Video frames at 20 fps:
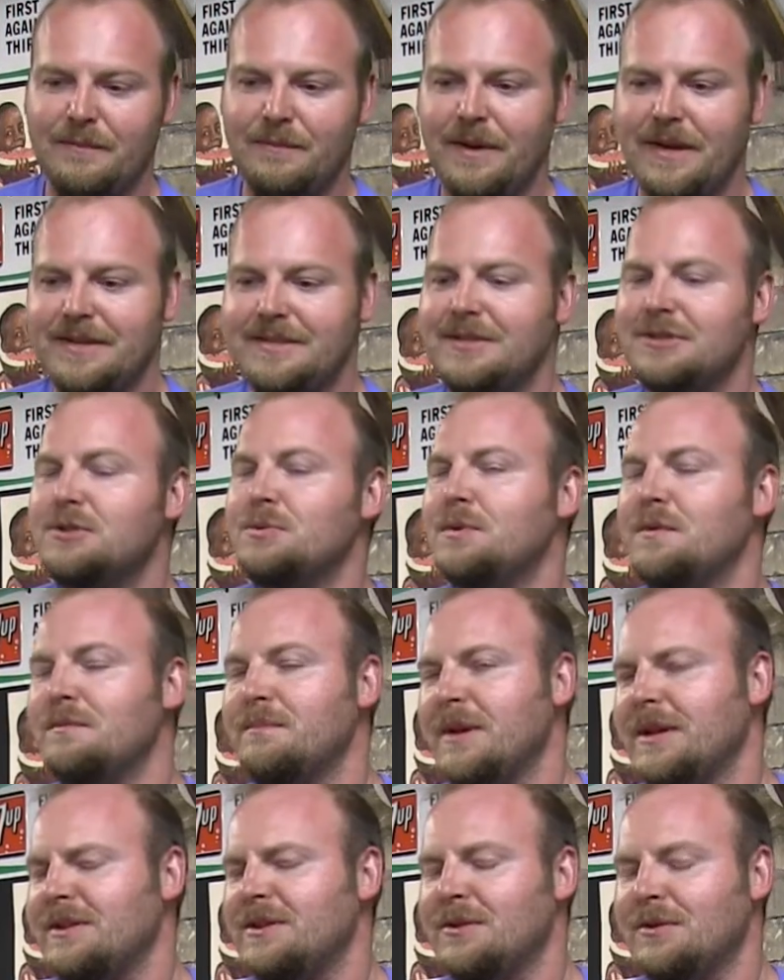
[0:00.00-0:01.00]
I essentially would have
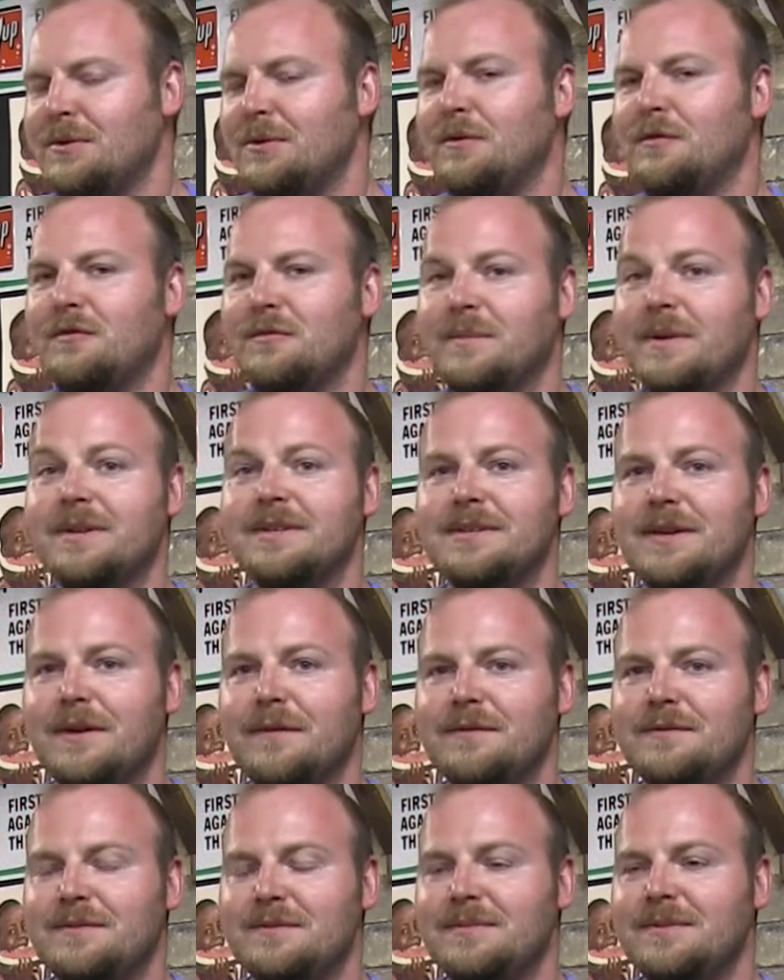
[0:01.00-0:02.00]
met the goal for
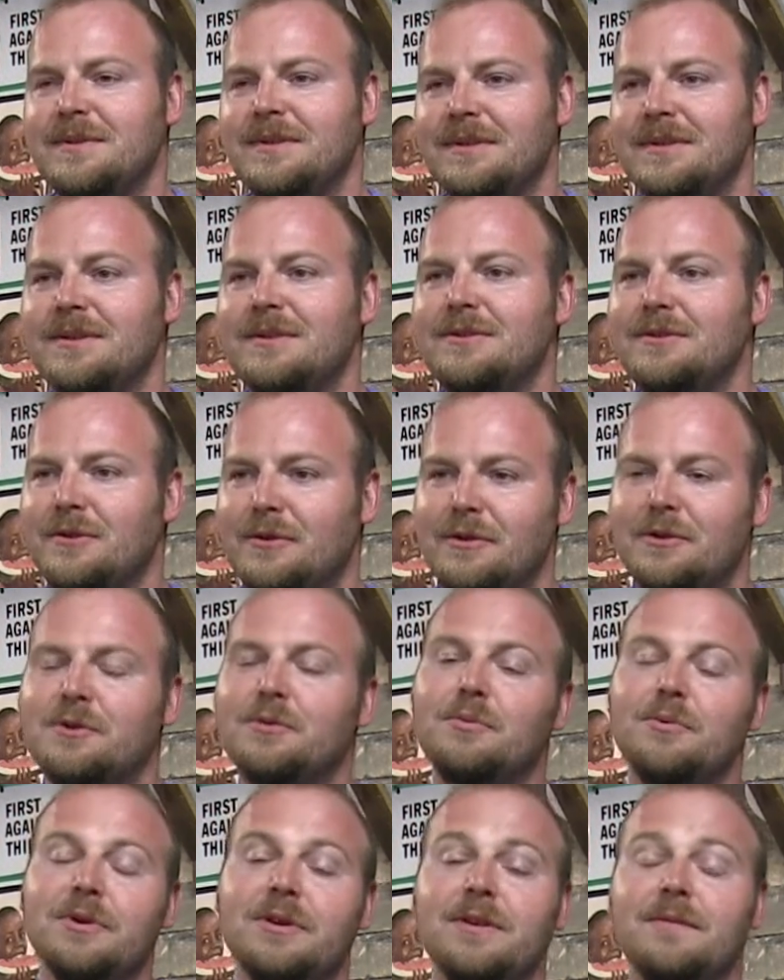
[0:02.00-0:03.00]
myself, to be no longer
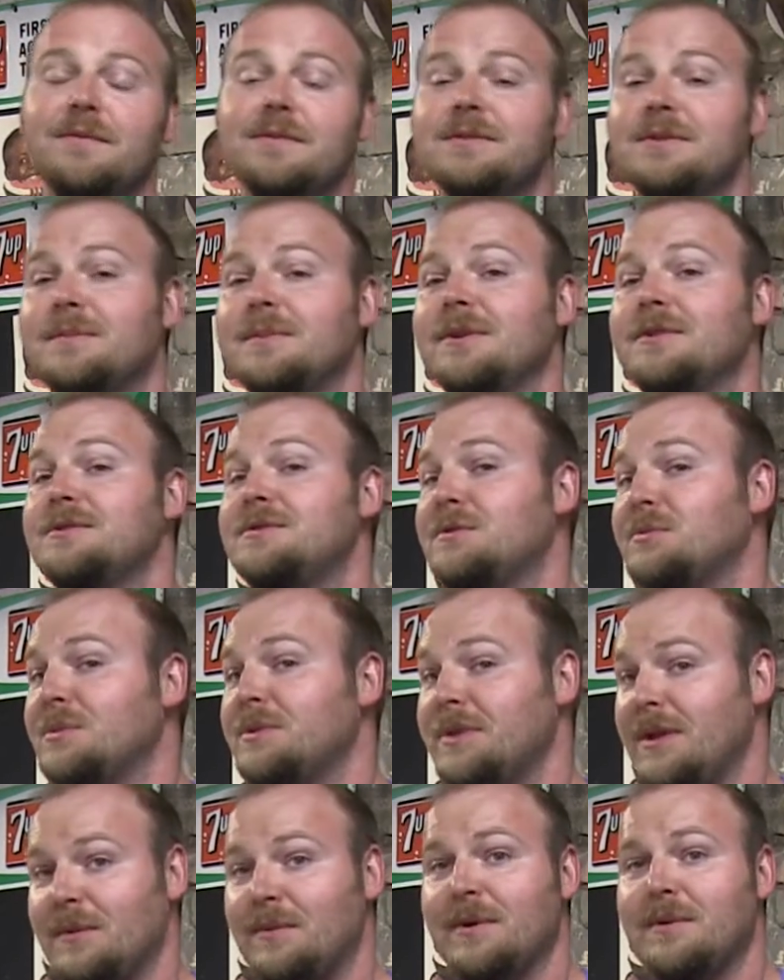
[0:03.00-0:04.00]
working for somebody else doing
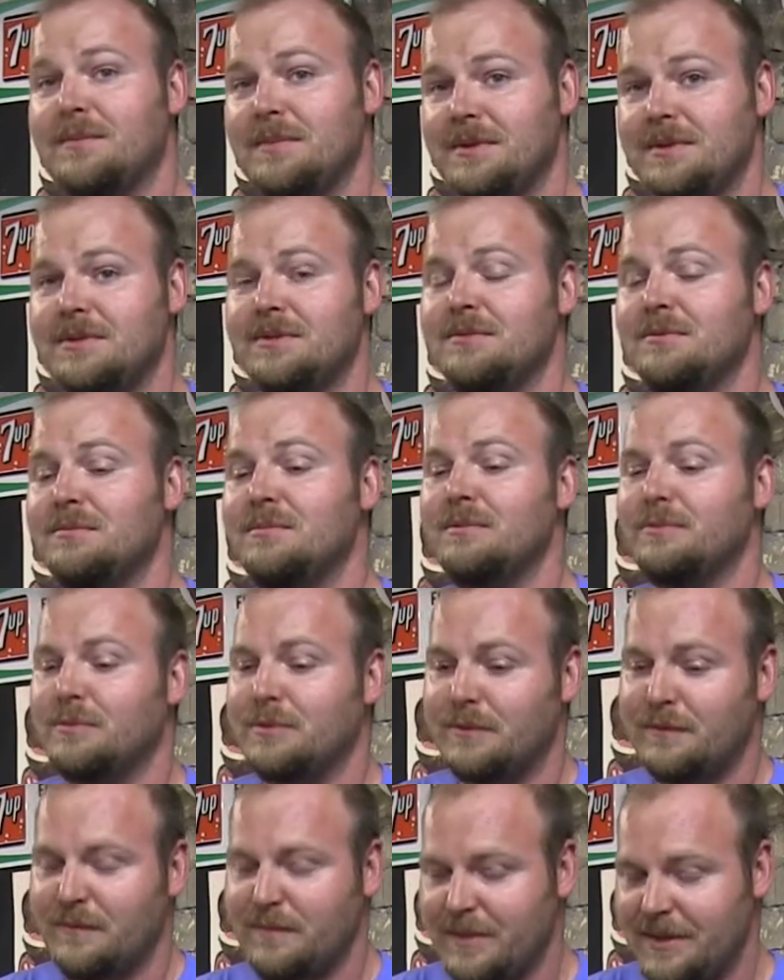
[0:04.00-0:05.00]
what they want me to do, but
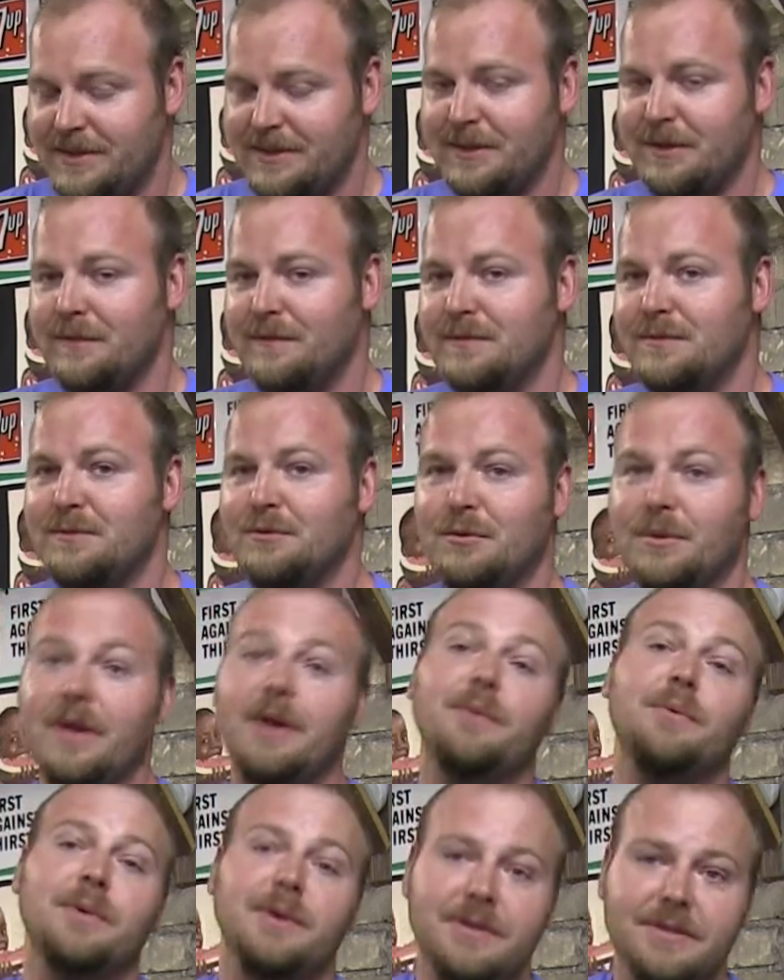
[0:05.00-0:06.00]
working for myself and doing what
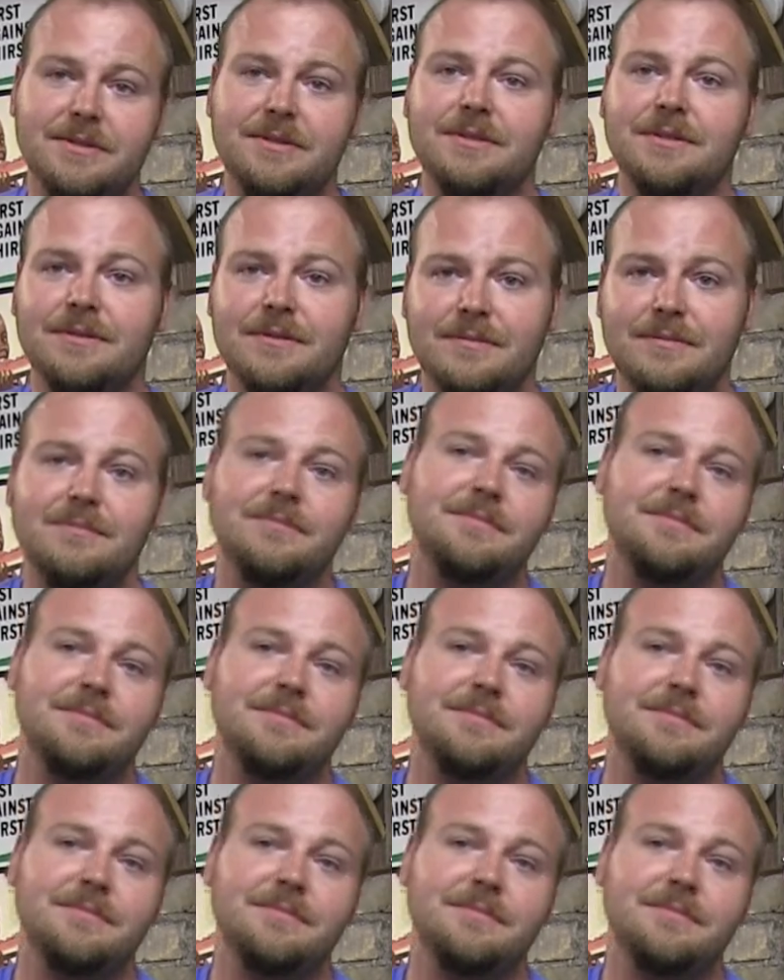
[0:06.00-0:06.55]
I wanted to do.